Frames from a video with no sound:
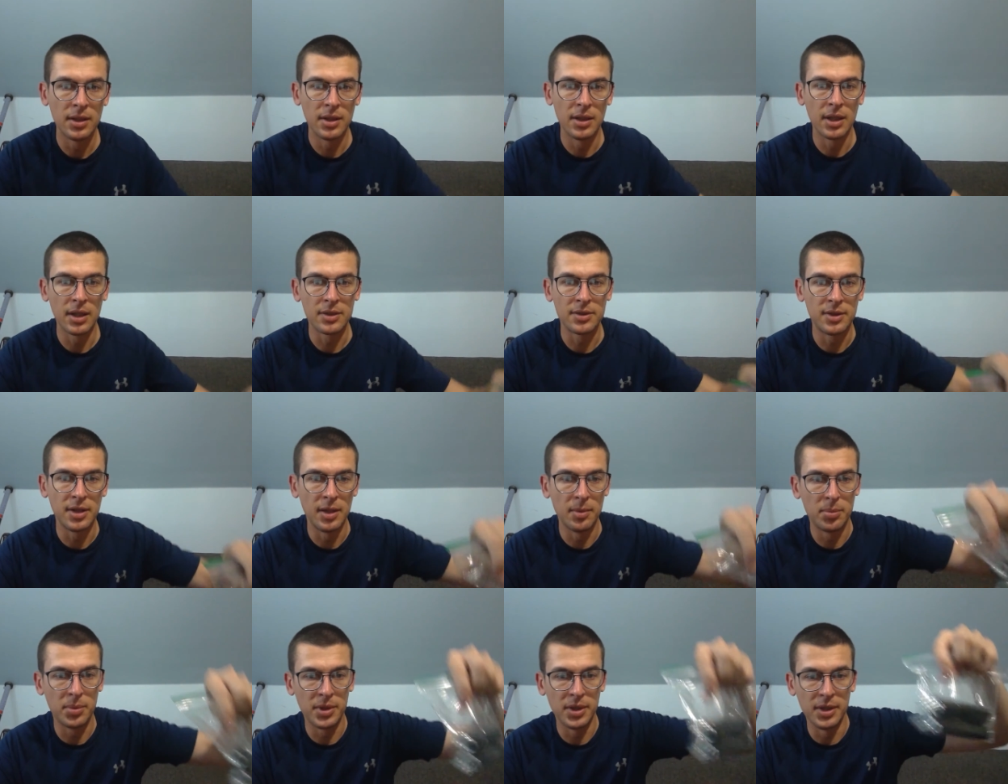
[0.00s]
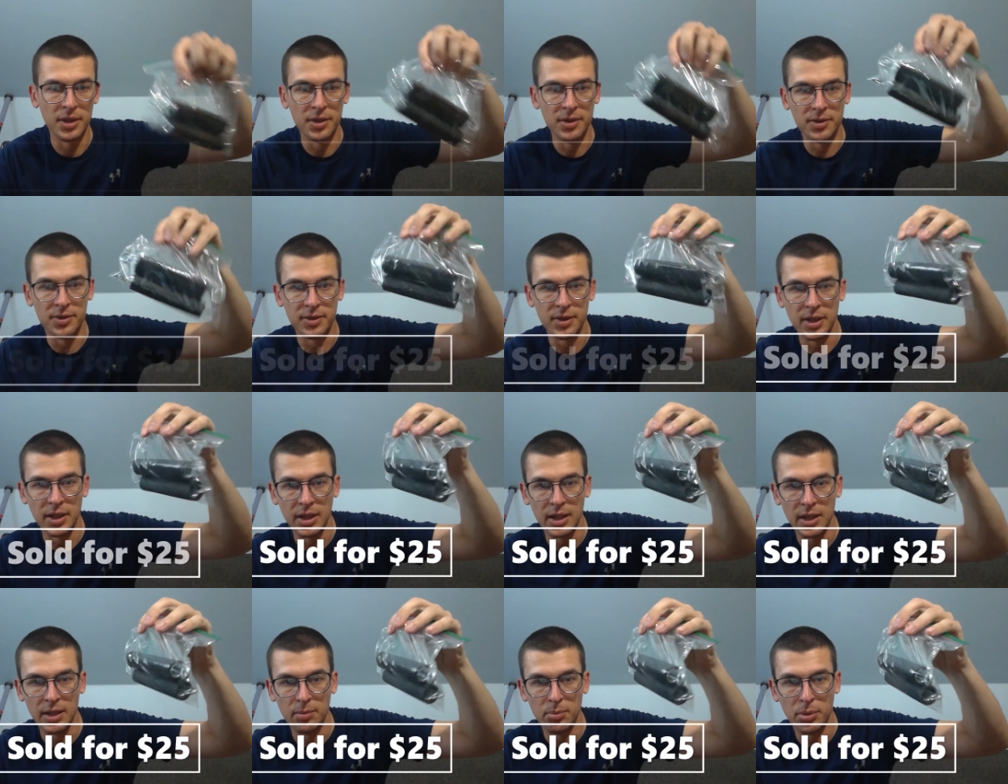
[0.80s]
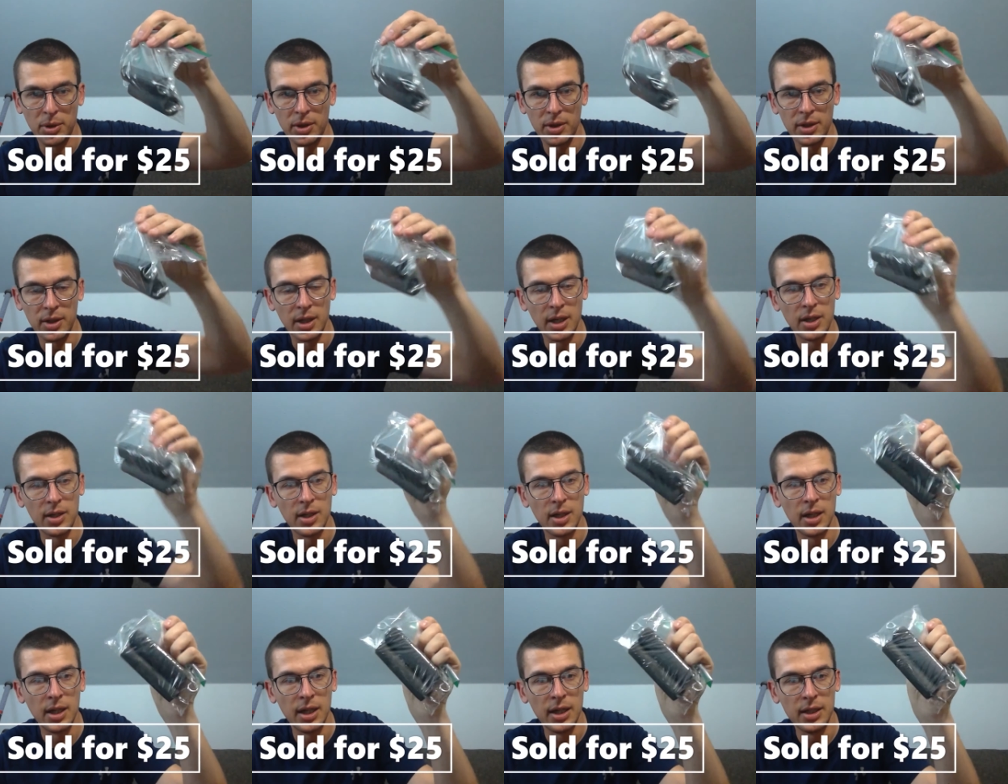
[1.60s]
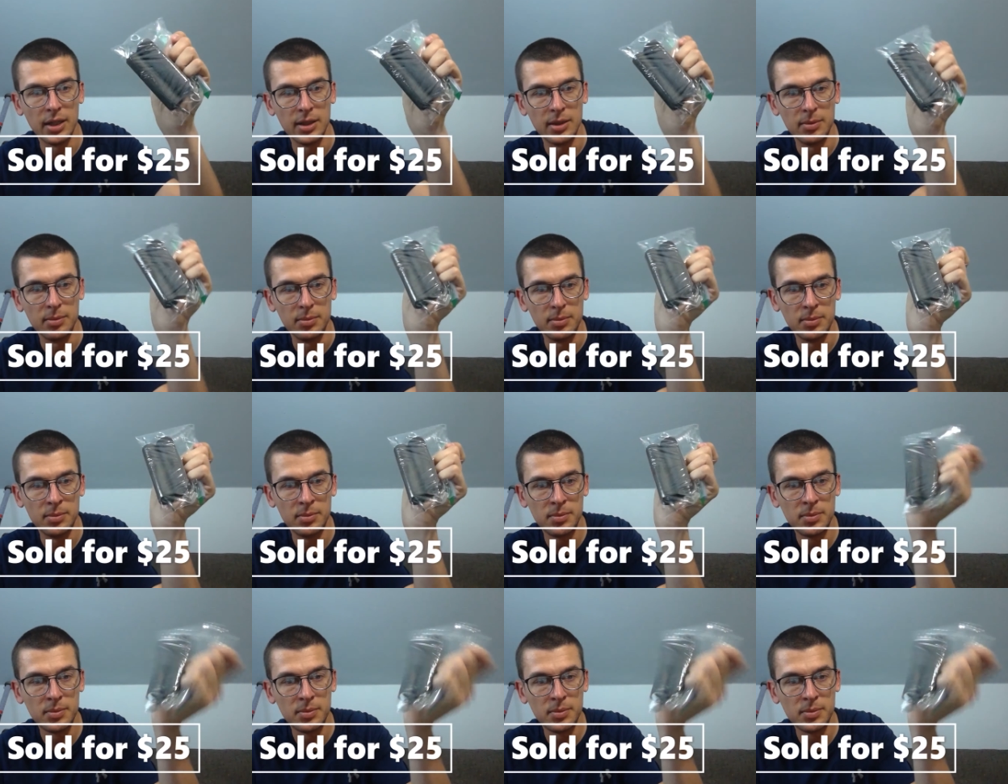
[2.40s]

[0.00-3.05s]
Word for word: Next up is a parted out item.